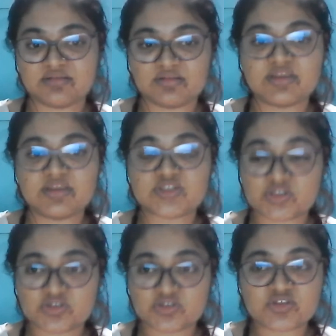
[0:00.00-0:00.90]
So
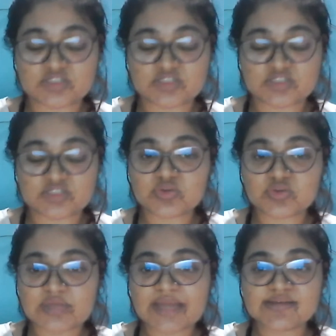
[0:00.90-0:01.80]
did you do
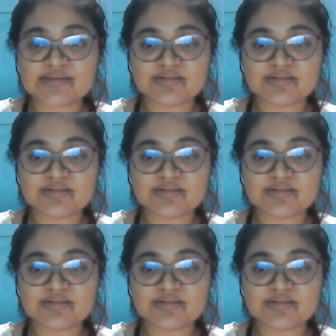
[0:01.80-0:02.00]
that?